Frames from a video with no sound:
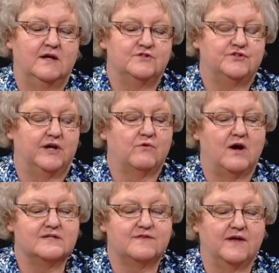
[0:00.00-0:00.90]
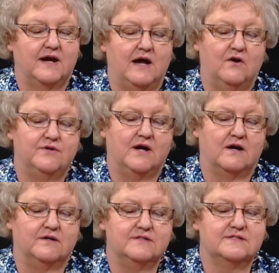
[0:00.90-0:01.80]
She crossed the
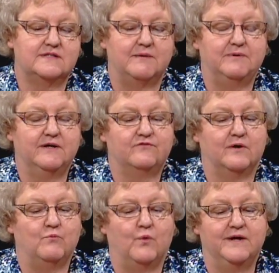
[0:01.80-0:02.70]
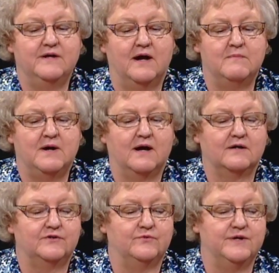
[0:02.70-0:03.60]
cowyard, stepping from one
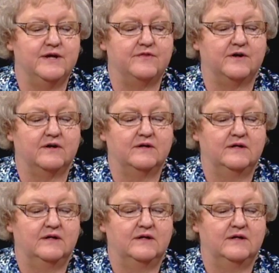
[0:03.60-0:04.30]
hummock to another,